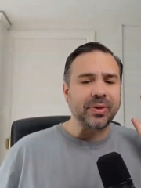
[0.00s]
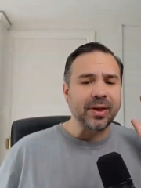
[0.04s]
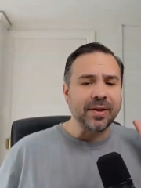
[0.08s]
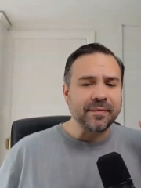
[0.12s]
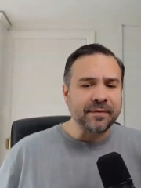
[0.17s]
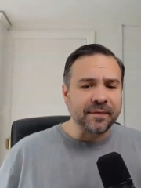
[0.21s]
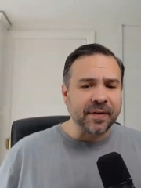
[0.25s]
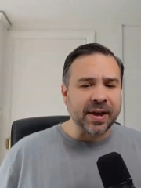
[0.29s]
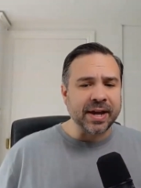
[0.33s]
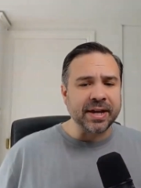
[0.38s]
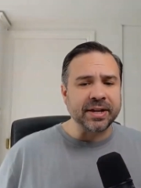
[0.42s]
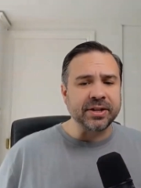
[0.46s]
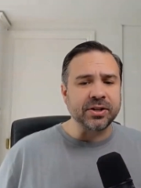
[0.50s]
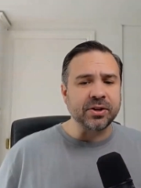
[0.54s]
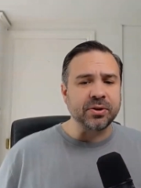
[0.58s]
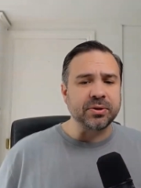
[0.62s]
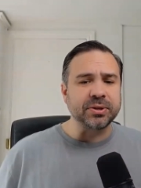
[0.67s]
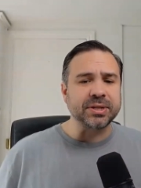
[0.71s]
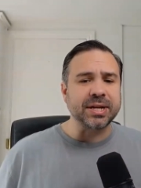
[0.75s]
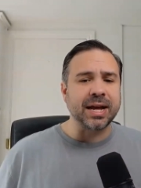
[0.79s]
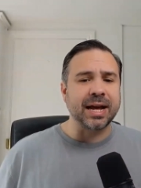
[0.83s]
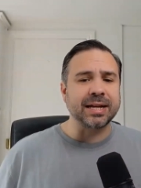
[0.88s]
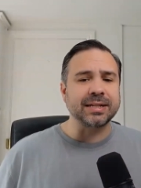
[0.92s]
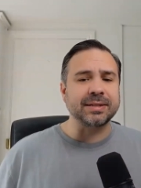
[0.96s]
Fake
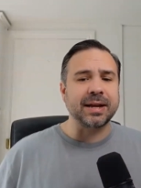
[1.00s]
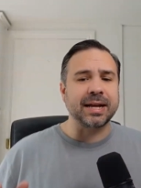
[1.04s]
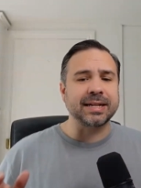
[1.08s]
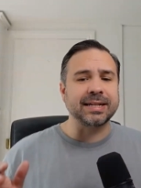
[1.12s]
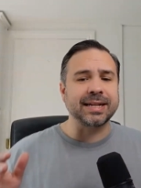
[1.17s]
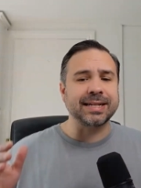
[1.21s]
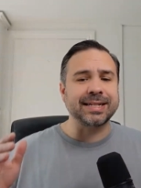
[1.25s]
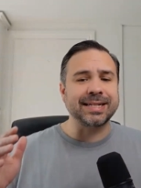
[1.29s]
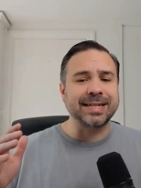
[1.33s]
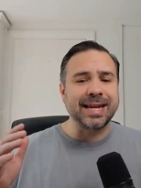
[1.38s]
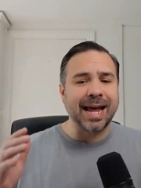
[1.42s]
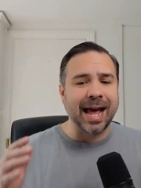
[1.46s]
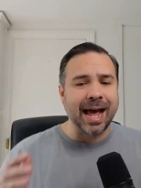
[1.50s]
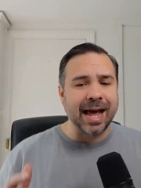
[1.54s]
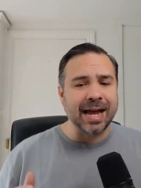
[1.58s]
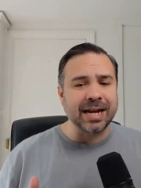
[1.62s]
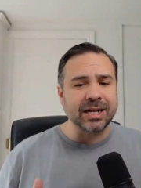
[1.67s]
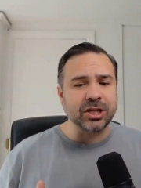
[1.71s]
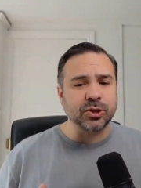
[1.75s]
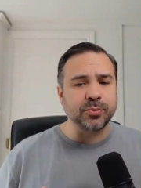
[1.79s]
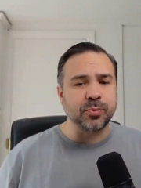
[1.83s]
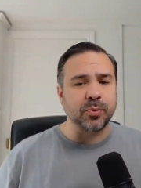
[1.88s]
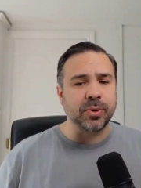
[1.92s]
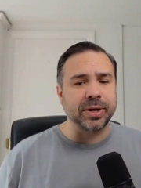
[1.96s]
news has had a
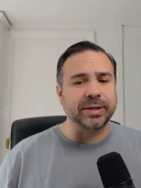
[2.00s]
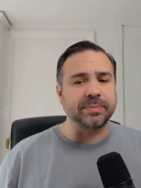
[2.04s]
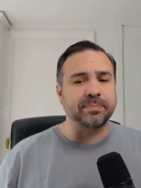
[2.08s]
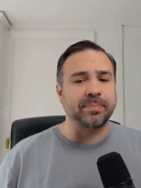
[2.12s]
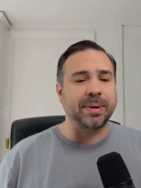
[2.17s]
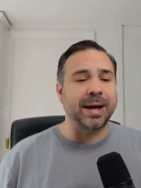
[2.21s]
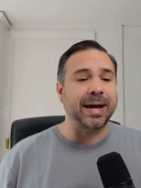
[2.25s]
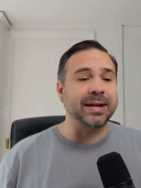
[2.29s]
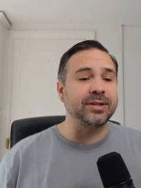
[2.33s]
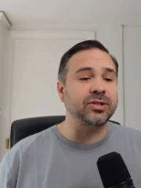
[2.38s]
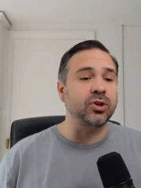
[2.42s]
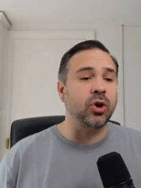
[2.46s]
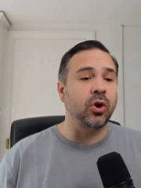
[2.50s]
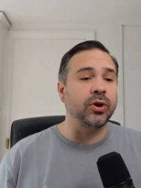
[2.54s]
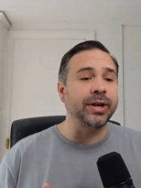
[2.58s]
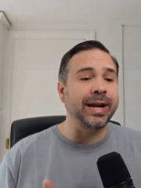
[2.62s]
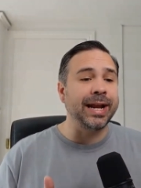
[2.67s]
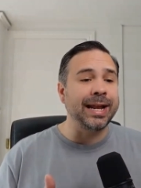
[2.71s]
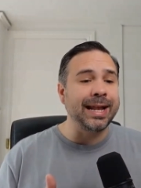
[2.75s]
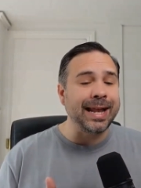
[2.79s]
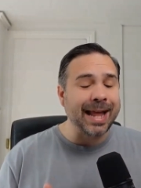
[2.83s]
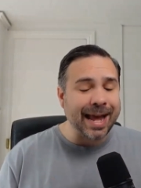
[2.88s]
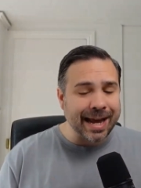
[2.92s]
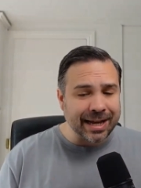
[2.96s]
tangible impact on
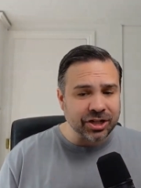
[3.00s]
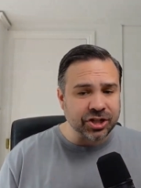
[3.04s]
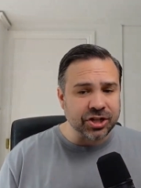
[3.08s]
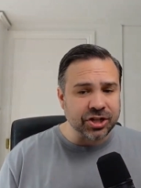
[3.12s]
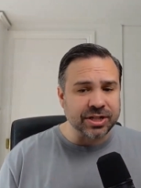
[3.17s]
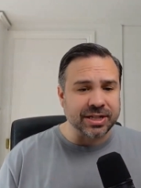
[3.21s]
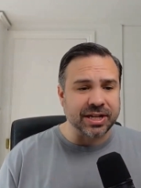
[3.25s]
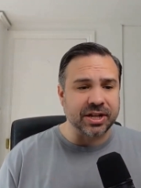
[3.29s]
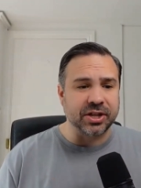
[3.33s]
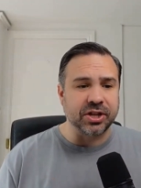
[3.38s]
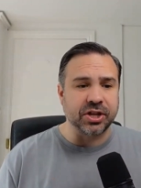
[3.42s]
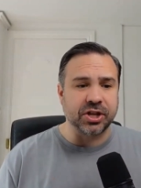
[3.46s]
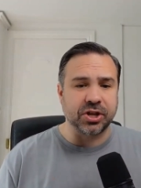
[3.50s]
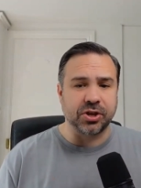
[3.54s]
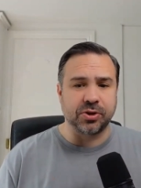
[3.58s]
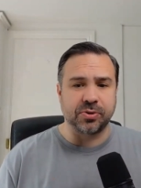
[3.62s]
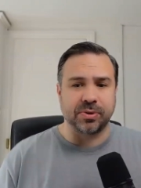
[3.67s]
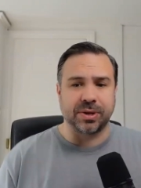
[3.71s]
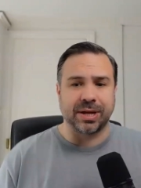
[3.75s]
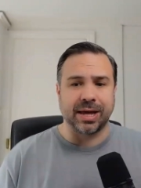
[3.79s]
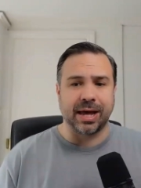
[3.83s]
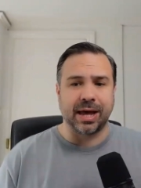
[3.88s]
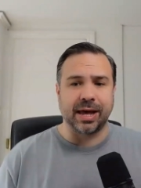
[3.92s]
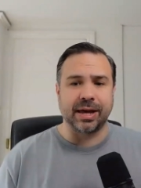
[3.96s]
elections in the
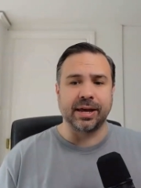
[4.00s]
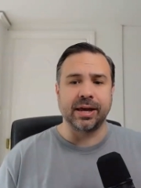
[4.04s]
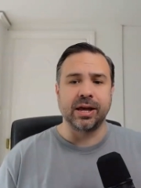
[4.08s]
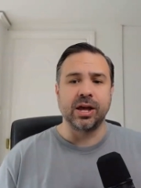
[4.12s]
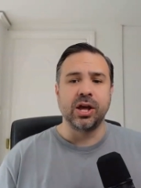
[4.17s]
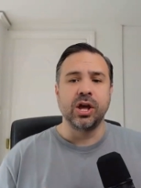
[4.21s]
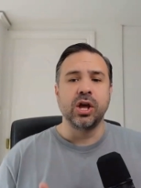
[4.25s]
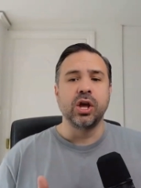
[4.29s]
U K.